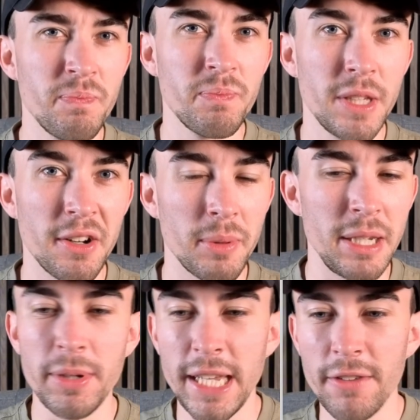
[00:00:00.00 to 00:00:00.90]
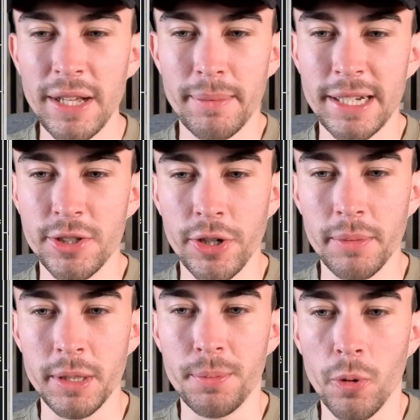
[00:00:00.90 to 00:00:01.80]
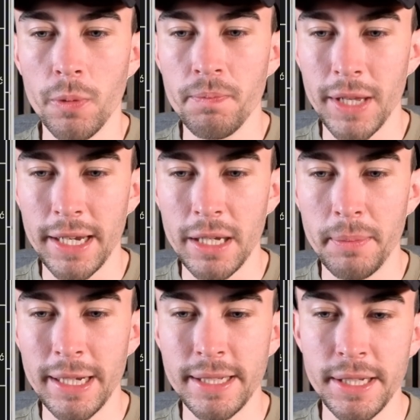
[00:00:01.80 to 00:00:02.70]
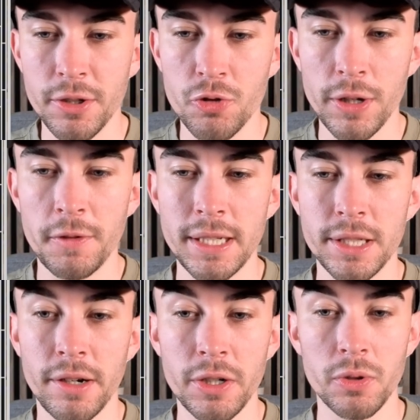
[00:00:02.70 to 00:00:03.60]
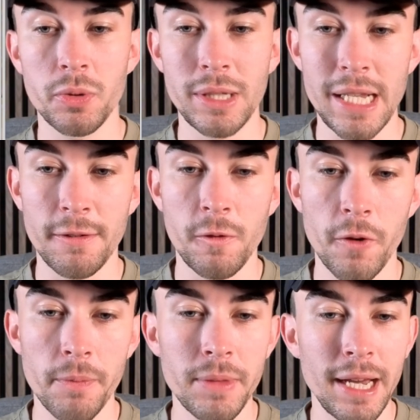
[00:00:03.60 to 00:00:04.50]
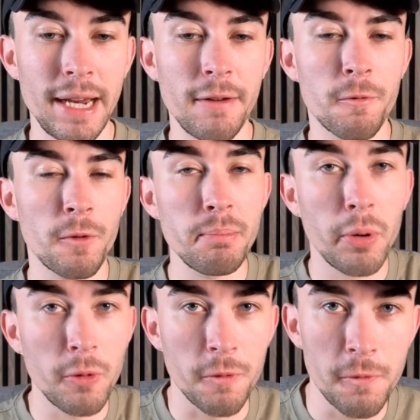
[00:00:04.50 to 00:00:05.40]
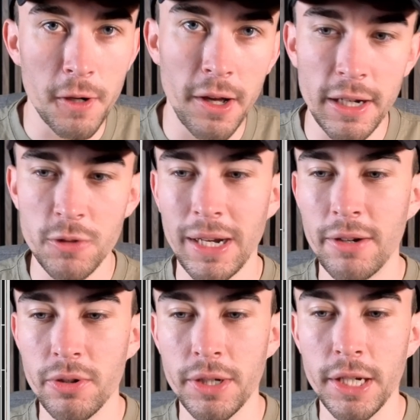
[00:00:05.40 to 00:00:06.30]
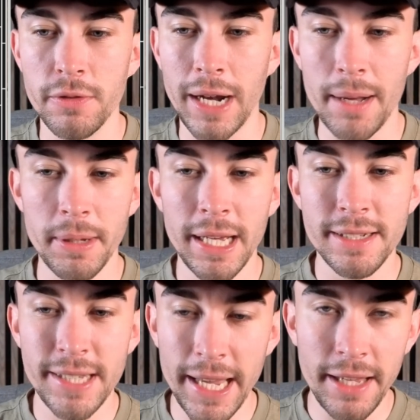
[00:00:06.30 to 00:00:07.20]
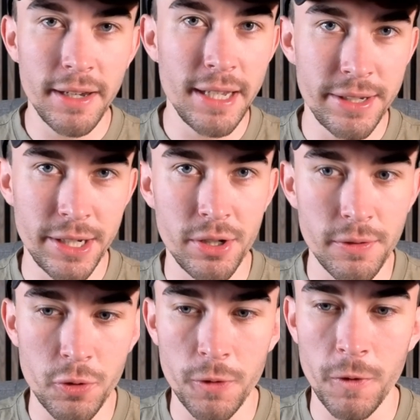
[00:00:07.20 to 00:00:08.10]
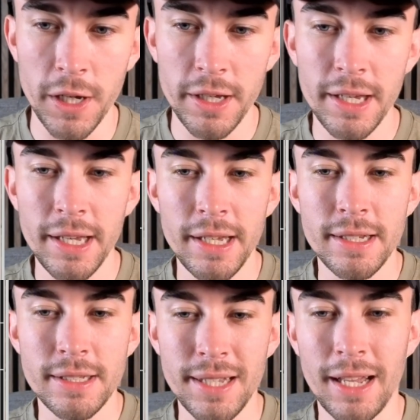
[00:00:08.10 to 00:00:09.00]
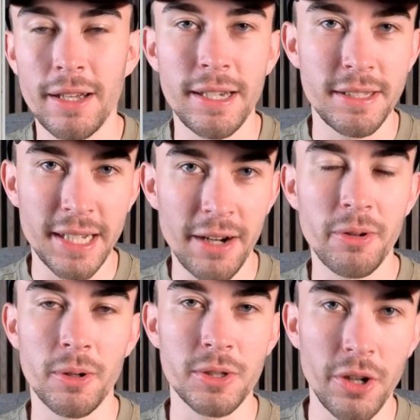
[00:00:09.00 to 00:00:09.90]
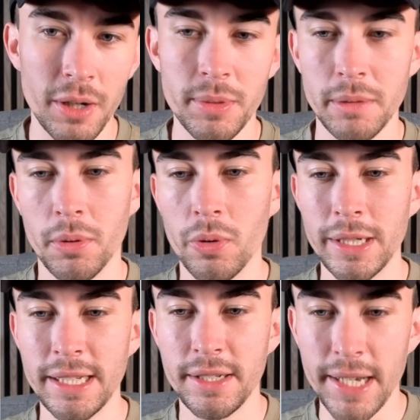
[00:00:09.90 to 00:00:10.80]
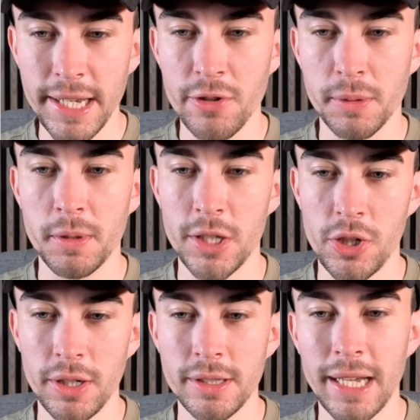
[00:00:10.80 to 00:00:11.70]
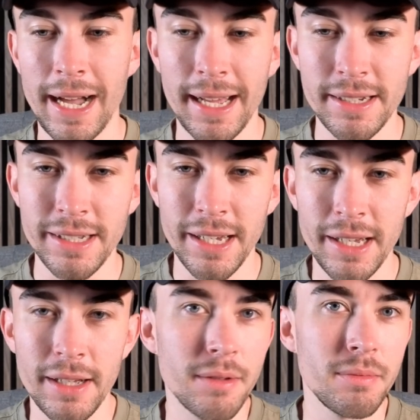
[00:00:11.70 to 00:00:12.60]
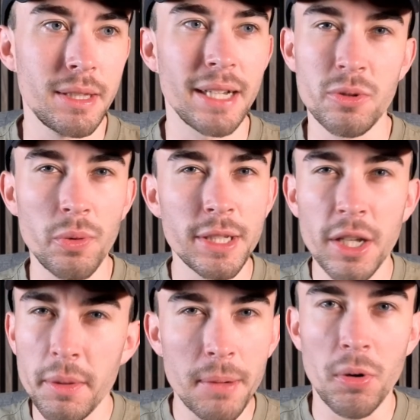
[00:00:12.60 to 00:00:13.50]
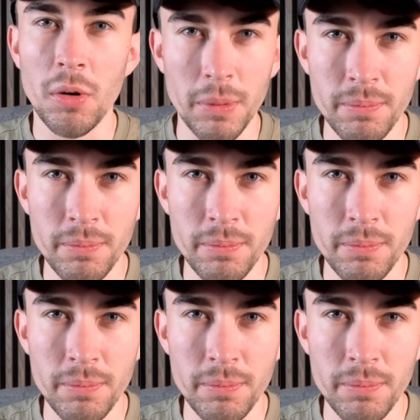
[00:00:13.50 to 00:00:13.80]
You know, when you give that man time on the ball and the ability to drift inside onto his left foot, and then Frimpong flies round on the overlap, taking the attention of Truffert, Salah is now got time on the ball, he's in dangerous positions, and that's always going to be a problem.